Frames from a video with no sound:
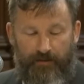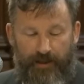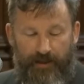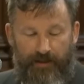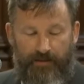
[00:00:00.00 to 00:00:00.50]

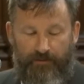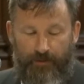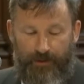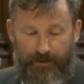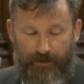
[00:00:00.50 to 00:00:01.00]
radius of
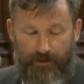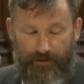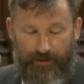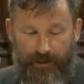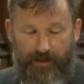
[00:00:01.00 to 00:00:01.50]
42
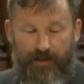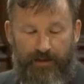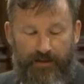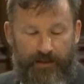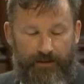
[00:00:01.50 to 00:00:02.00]
degrees
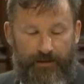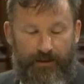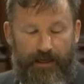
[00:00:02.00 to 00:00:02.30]
centered on